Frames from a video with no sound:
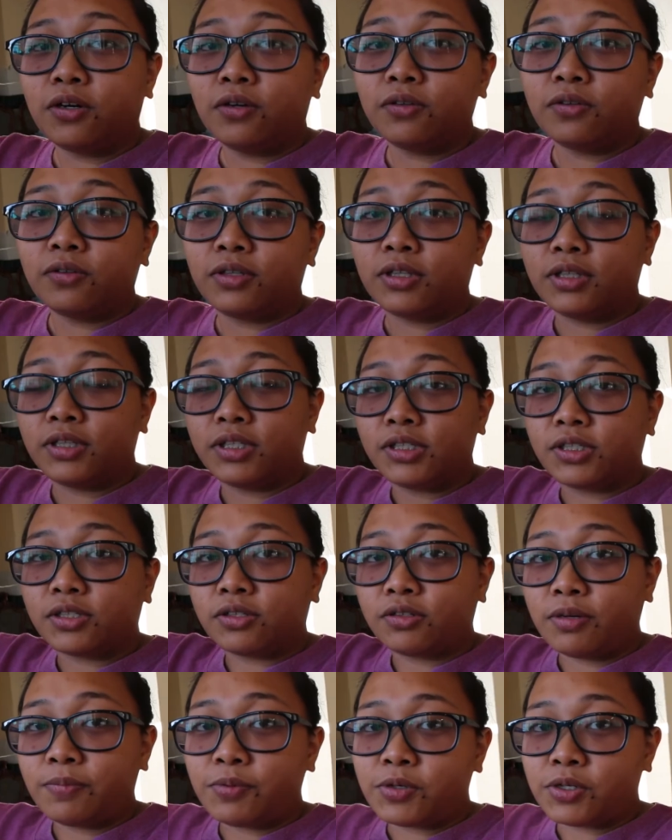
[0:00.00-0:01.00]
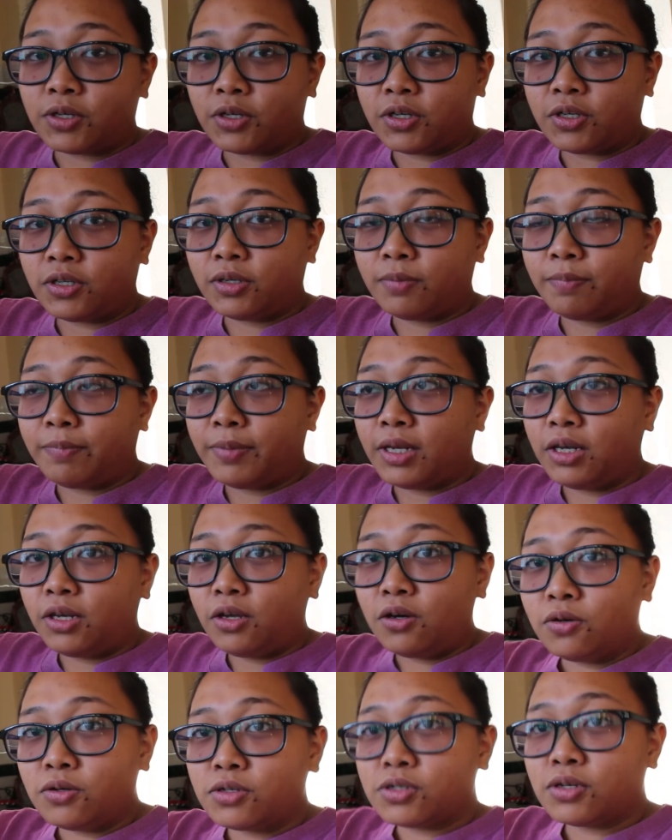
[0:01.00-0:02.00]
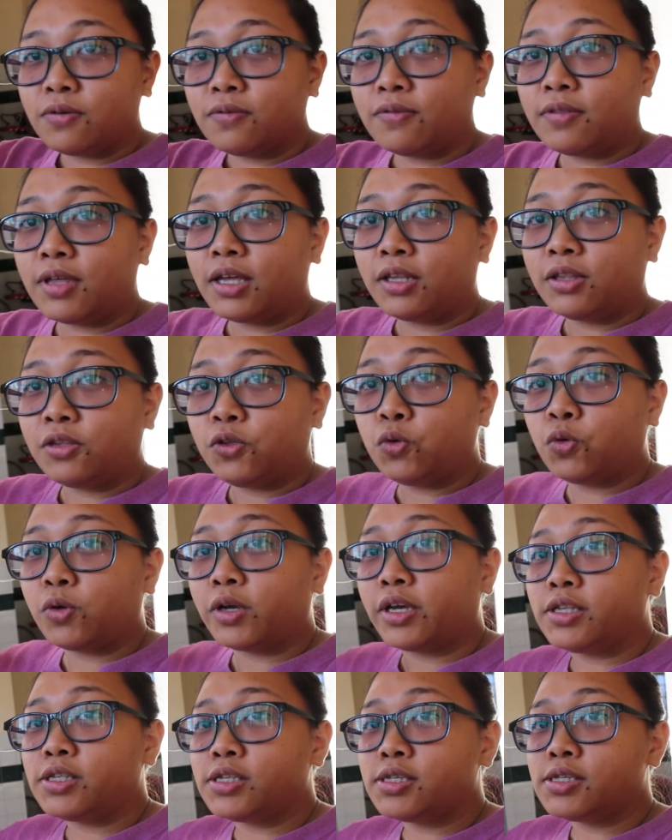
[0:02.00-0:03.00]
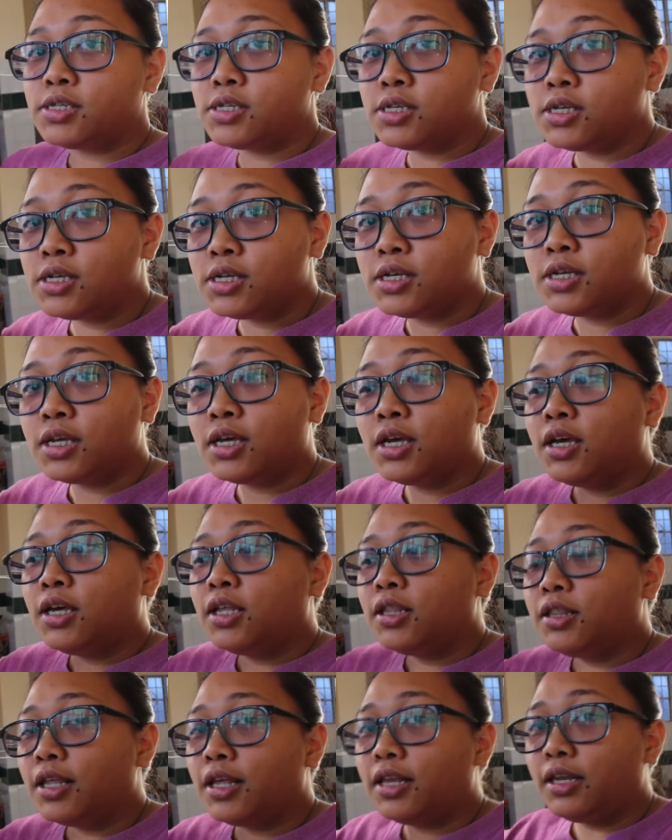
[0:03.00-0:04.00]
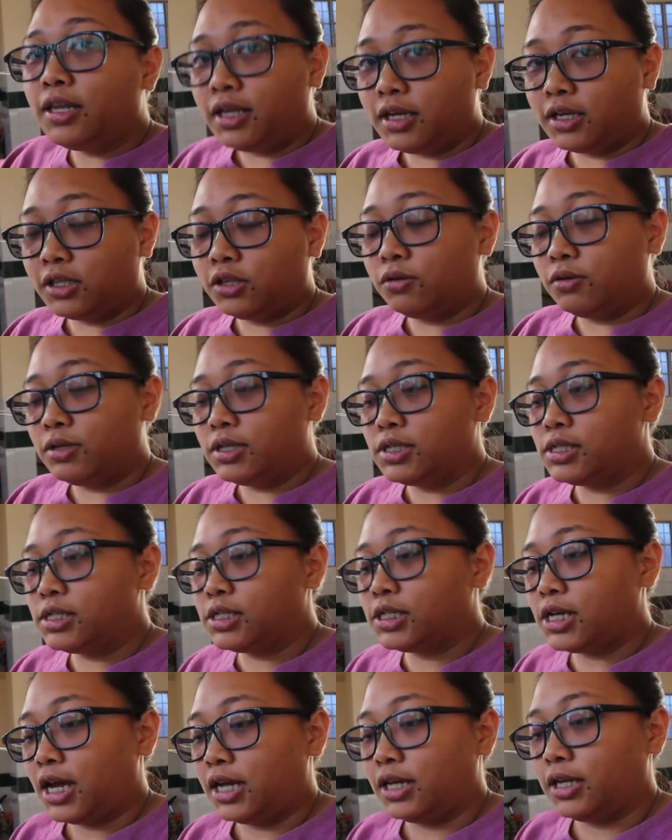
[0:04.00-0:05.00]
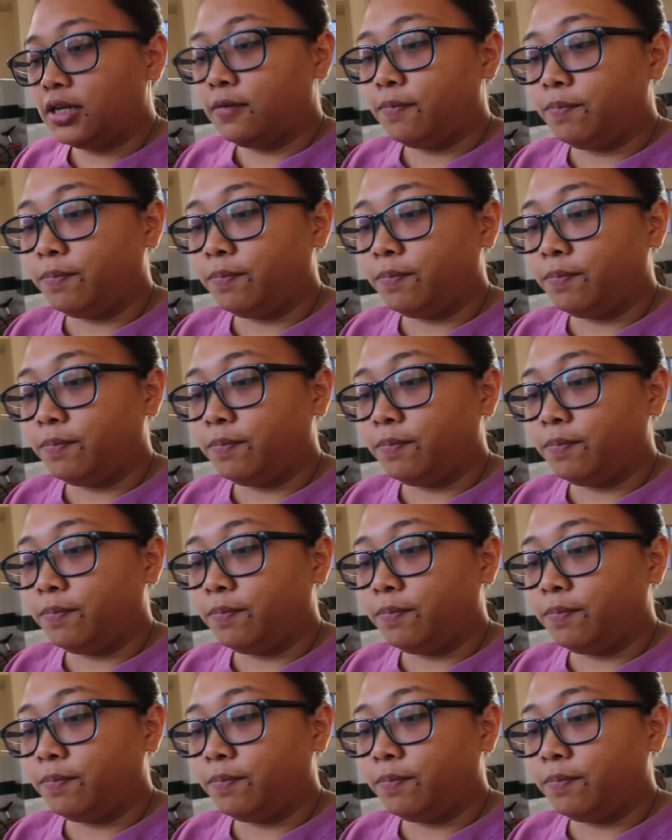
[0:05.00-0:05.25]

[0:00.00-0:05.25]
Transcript: go to the description below so that you can see the link to his channel.